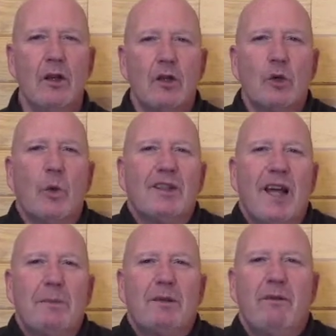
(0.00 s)
So what
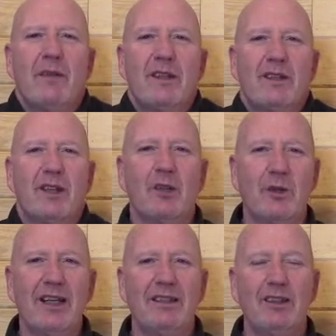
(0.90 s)
types of events can
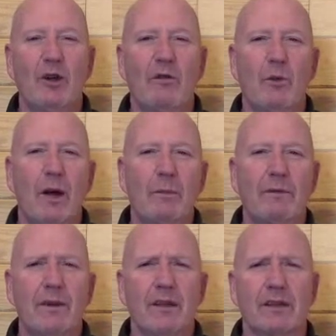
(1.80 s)
create these overwhelming
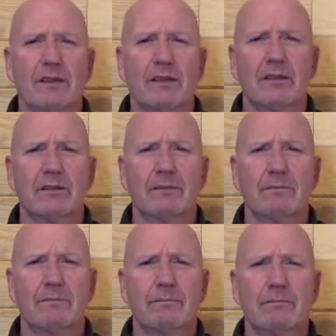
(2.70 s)
feelings?
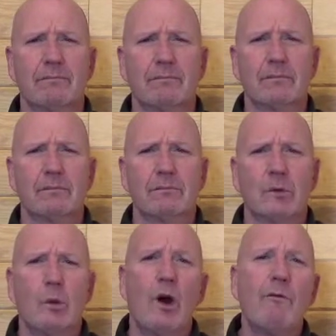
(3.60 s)

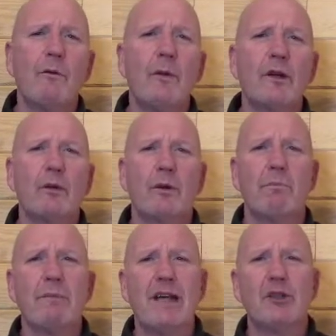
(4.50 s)
We're all familiar with
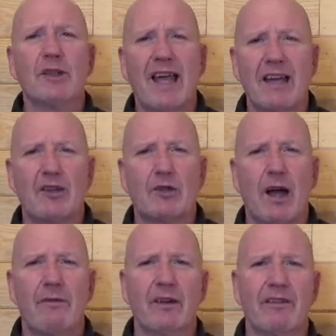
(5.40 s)
major
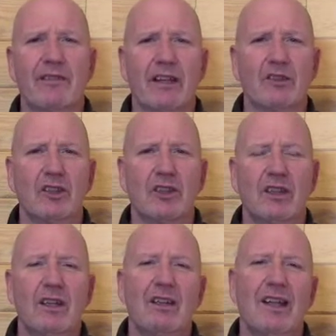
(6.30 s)
catastrophic events
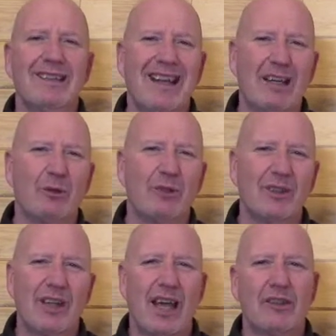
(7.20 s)
like natural
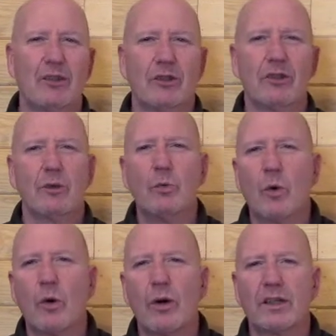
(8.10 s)
disasters or
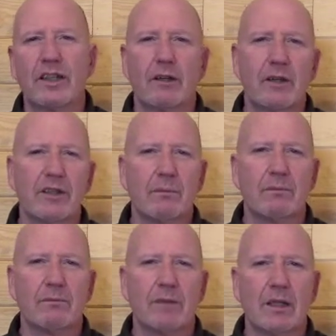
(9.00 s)
war or
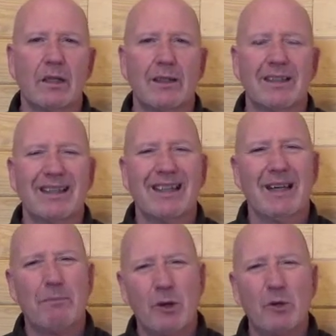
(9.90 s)
terrorism.
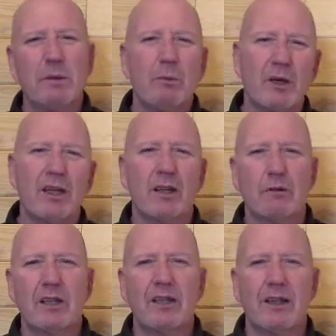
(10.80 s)
And most people can
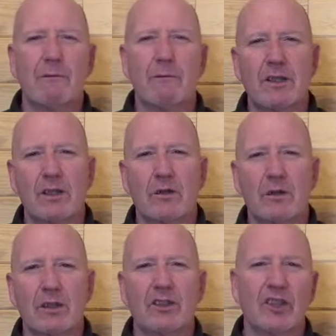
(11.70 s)
agree that
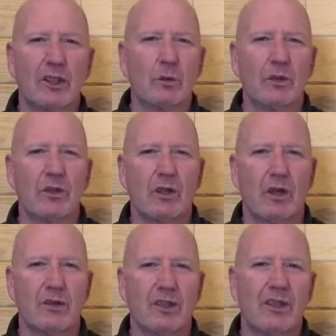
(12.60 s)
physical and sexual
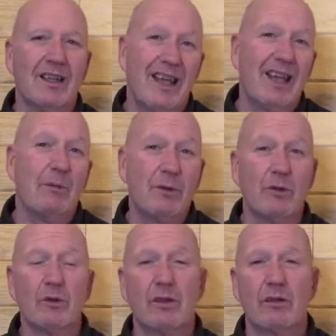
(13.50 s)
assault and
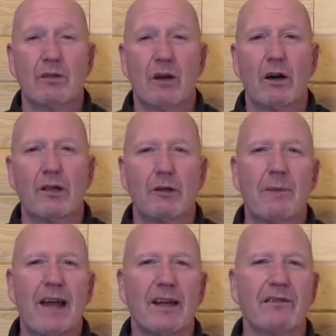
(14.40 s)
abuse are
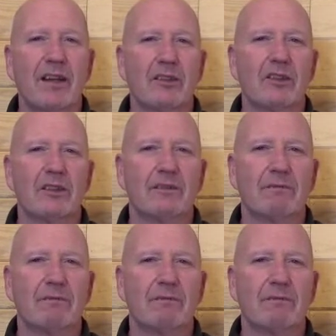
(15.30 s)
traumatic events.